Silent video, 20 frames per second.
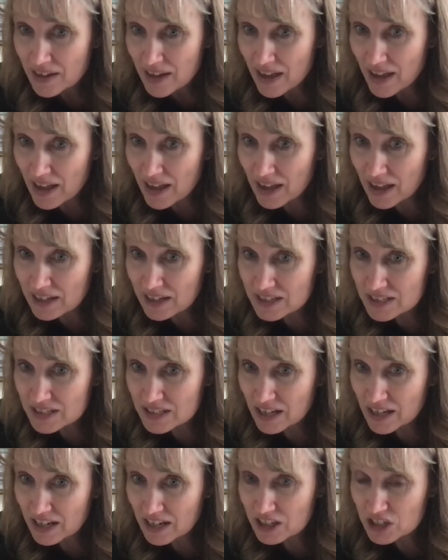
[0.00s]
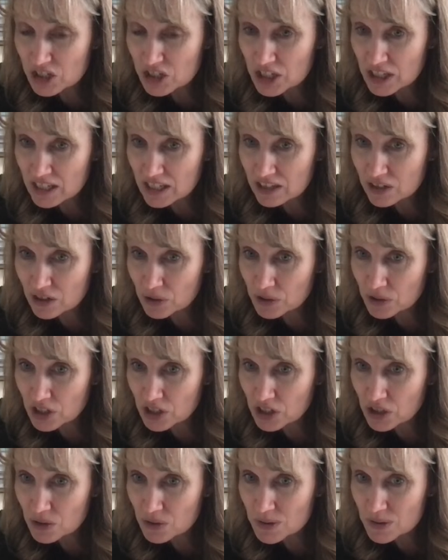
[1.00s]
And uh, she didn't go to
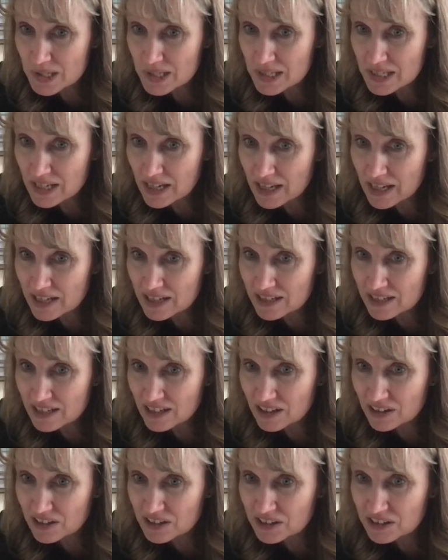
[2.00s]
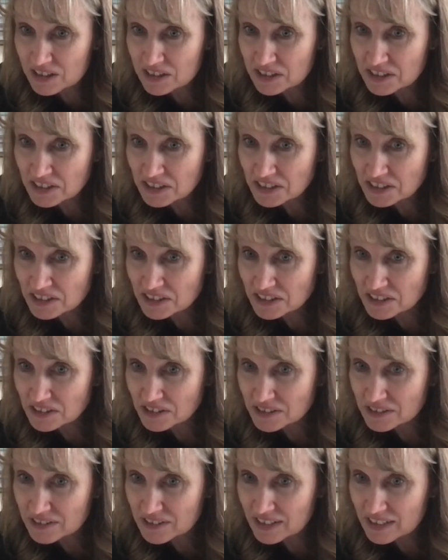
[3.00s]
Houston.
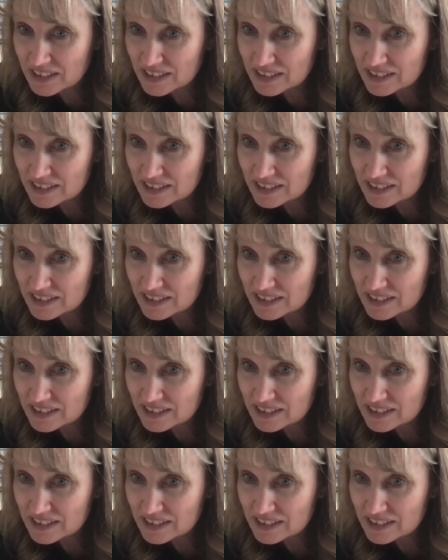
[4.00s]
Oh.